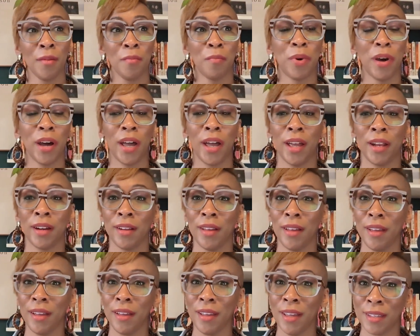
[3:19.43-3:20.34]
but
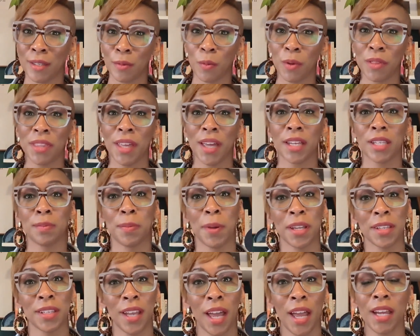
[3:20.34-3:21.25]
it's with the
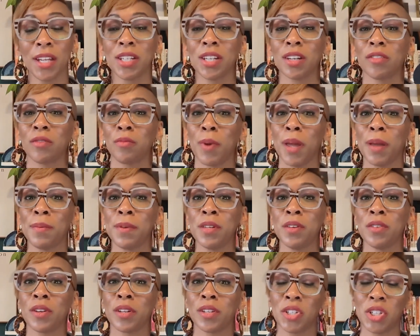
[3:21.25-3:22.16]
expectation of maybe
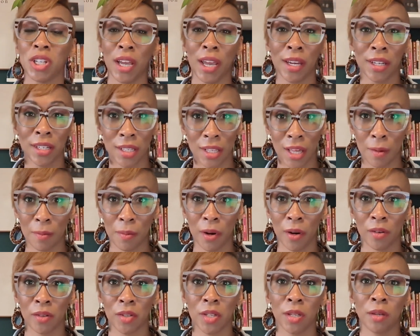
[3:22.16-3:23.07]
you can change that
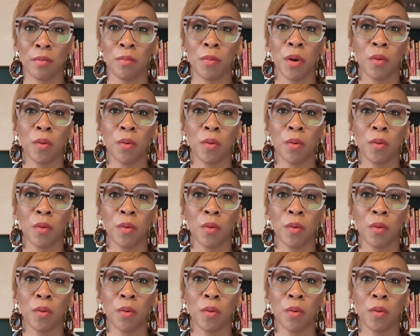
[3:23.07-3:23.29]
person.